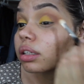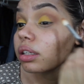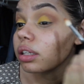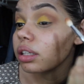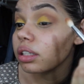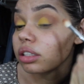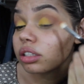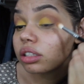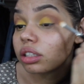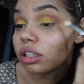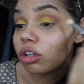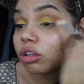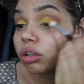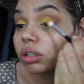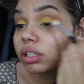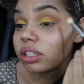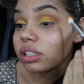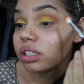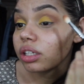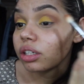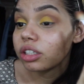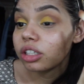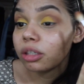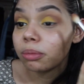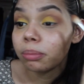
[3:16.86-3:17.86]
And slowly
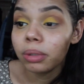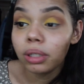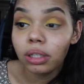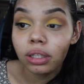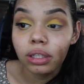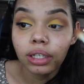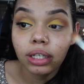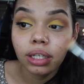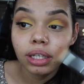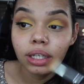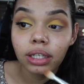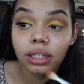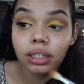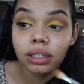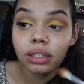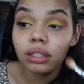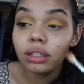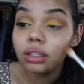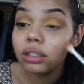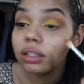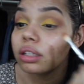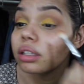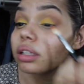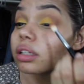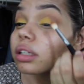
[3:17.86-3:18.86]
start to build it
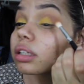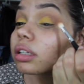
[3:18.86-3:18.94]
in.